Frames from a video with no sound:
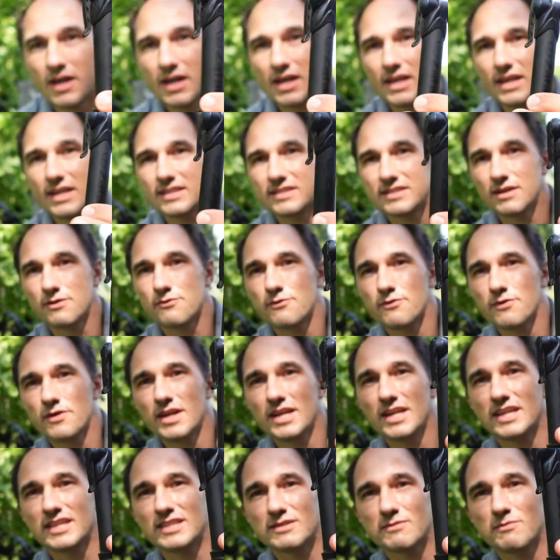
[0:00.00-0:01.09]
It's a
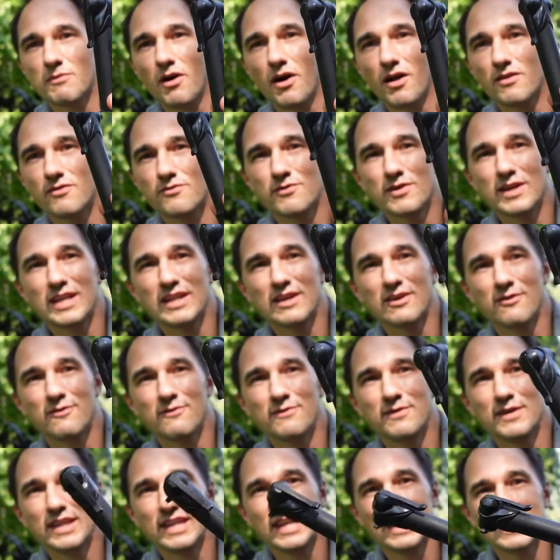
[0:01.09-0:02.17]
really small, really
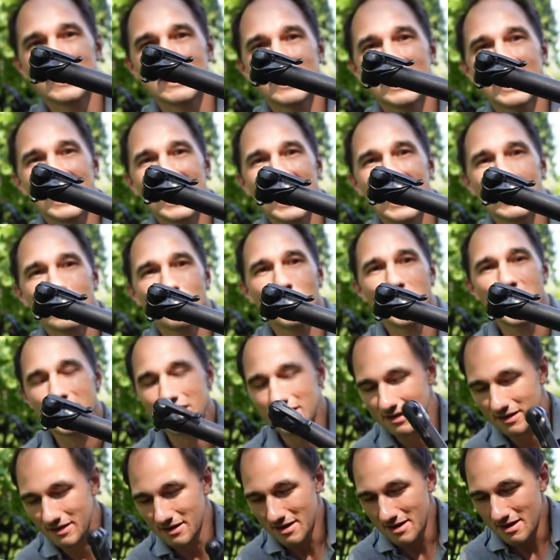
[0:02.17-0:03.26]
convenient, lightweight
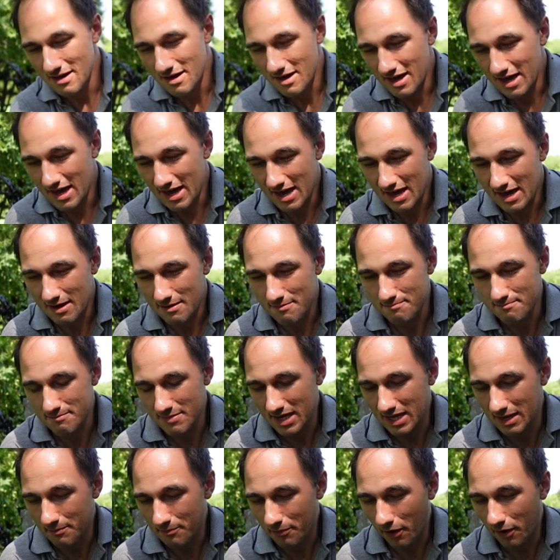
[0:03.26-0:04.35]

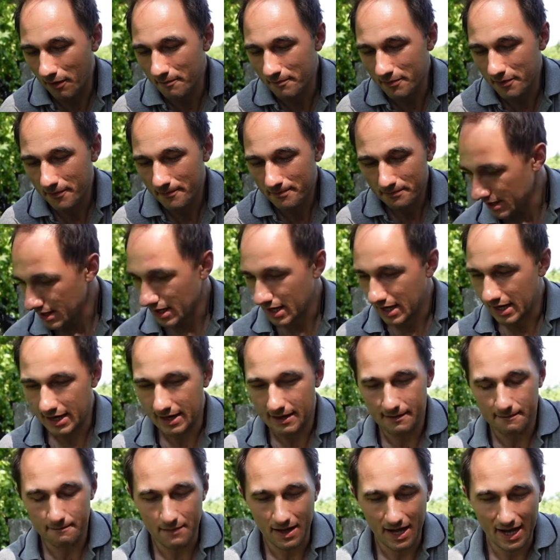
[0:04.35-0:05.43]
mini pump.
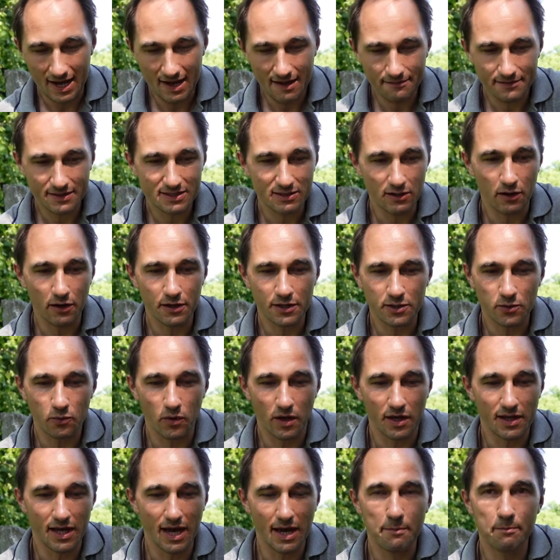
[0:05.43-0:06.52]
I have this other
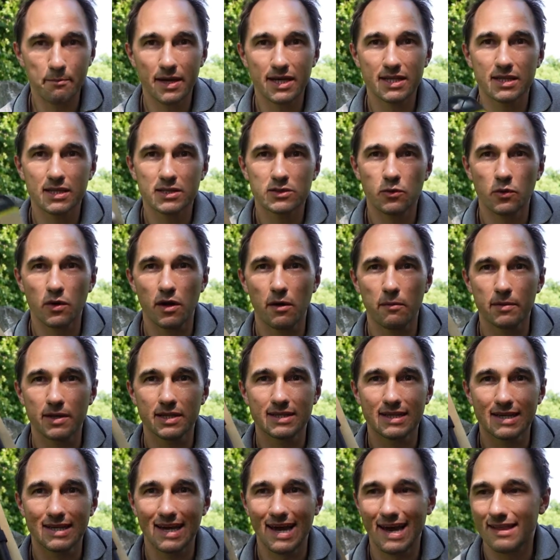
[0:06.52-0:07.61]
one. I picked this one up in
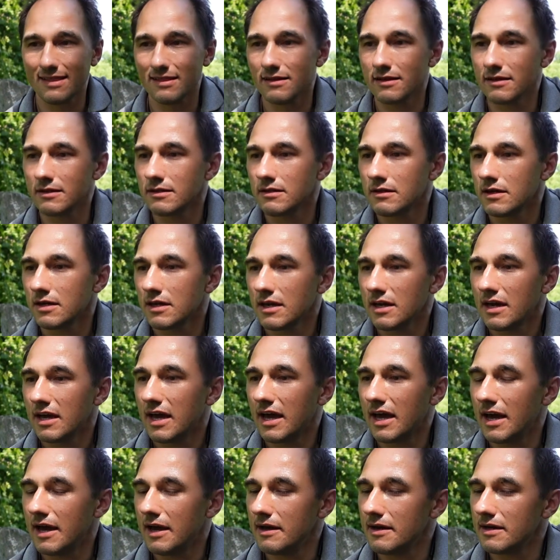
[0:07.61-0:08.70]
Decathlon.
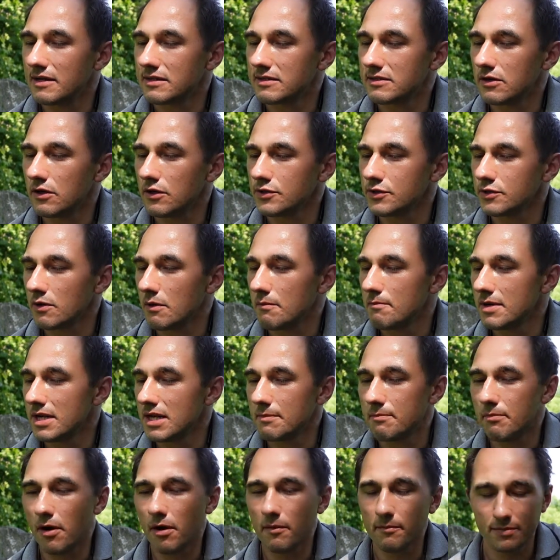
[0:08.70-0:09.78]
It's also a mini
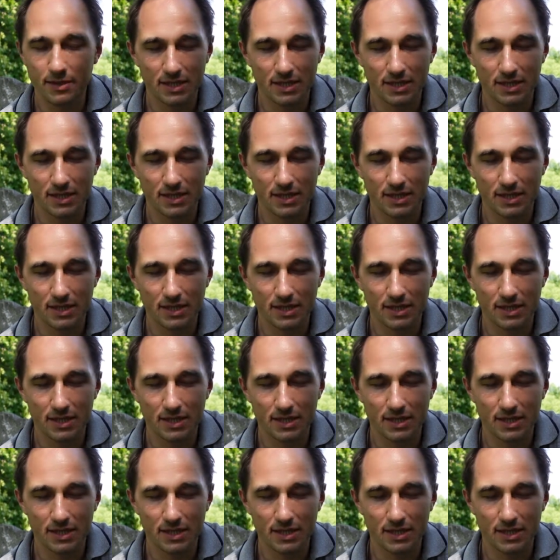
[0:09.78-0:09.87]
pump.